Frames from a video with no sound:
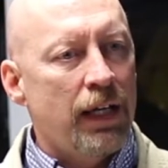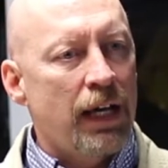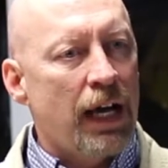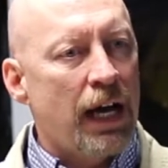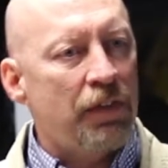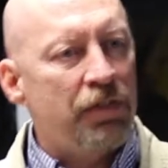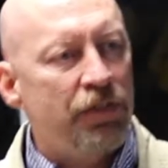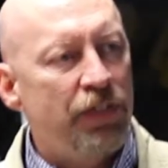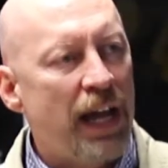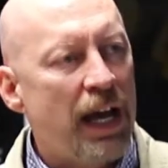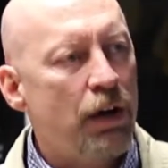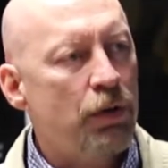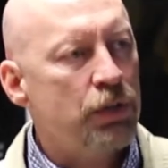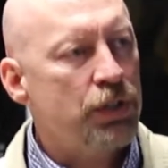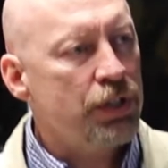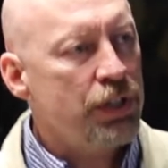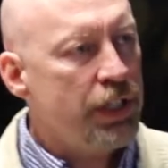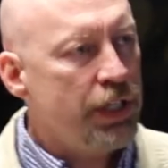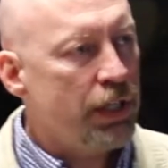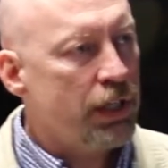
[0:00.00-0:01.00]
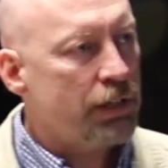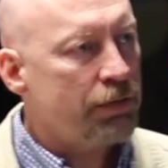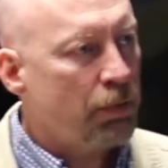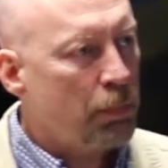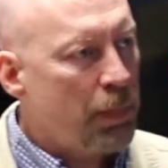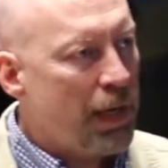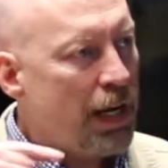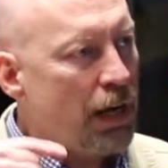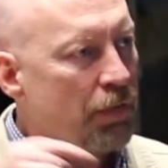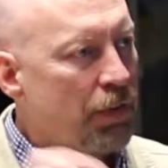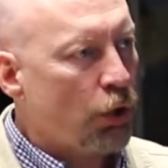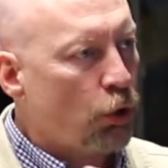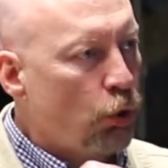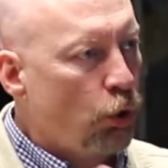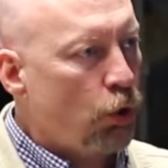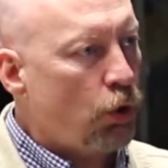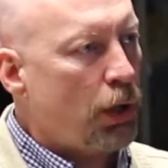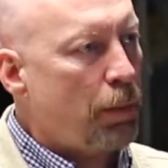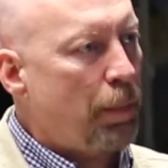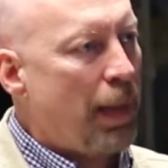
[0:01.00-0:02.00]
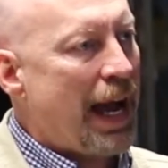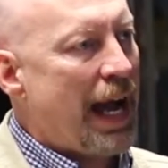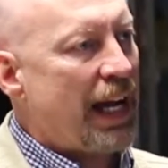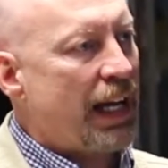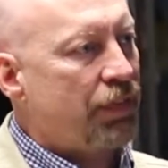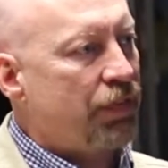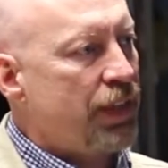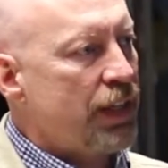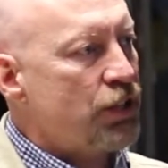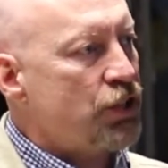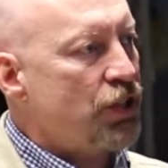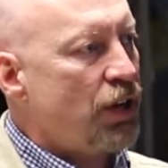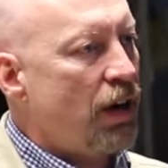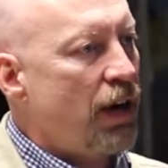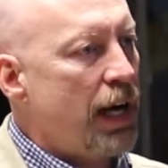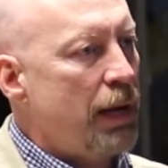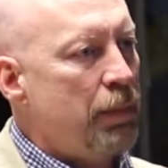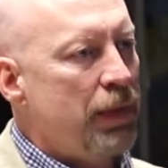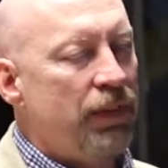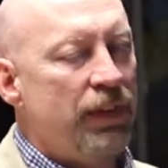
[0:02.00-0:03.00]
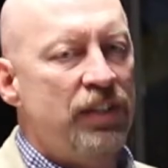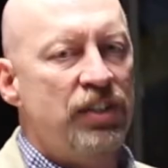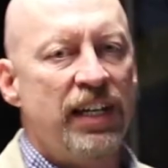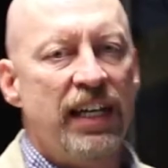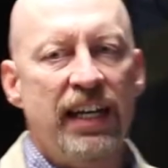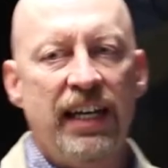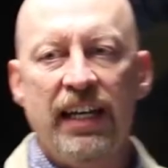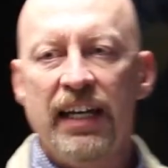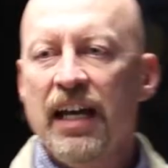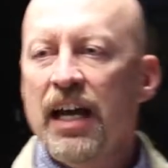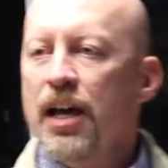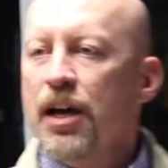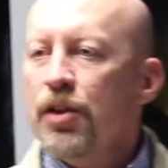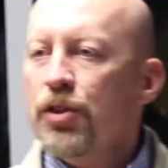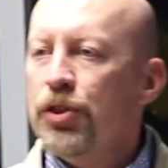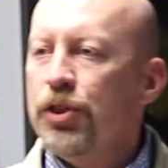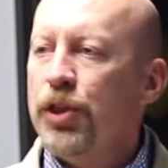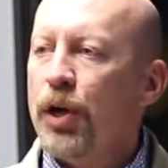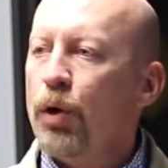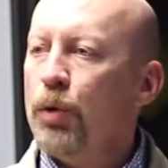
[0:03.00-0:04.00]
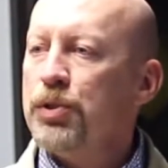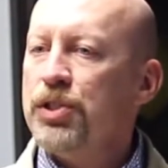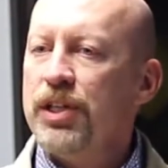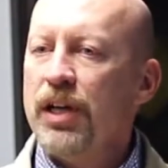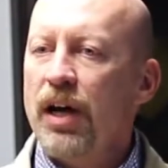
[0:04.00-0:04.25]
1,000 years from now, they'll look back at this time and say, those